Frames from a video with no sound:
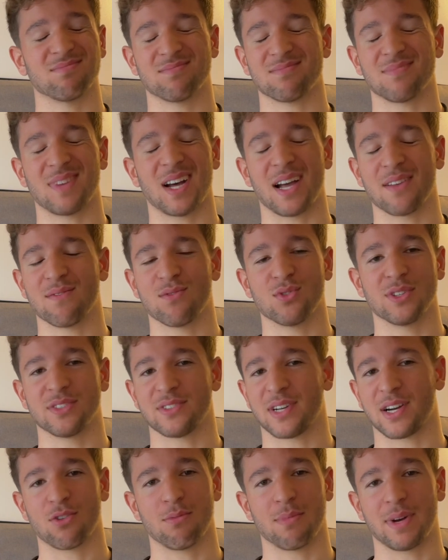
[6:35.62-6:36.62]
I wouldn't
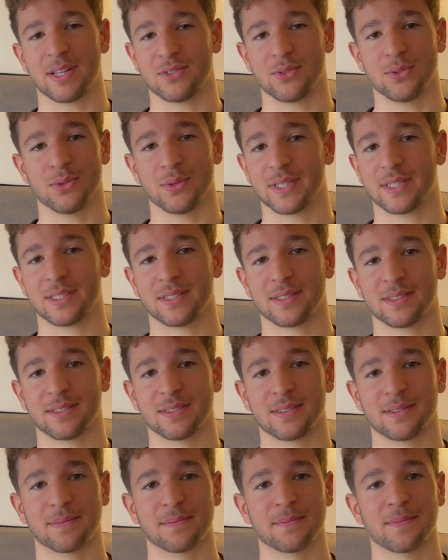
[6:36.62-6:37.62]
recommend to do it.
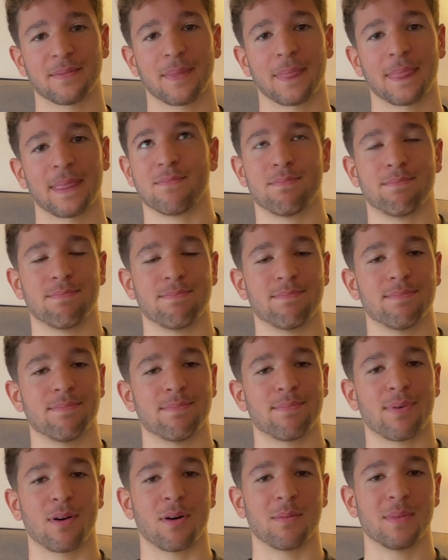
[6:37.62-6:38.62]

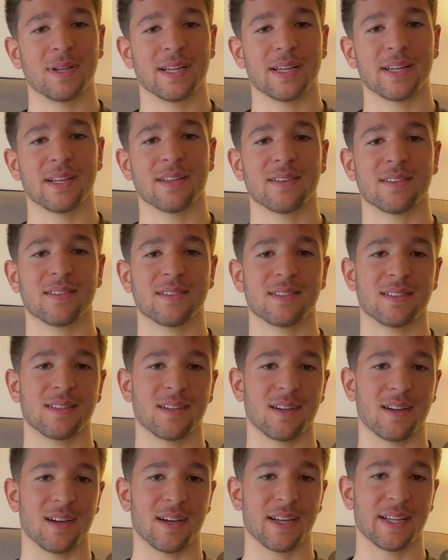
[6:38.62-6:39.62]
Probably
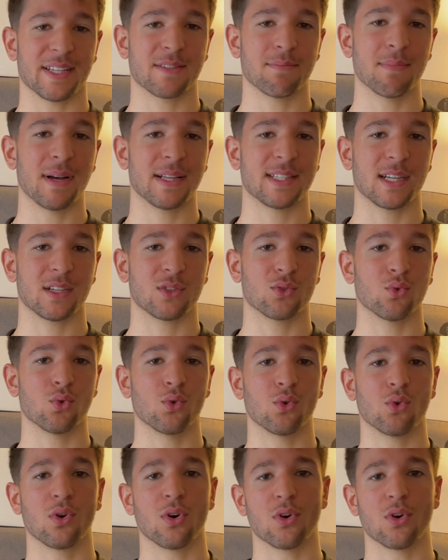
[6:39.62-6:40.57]
it's better to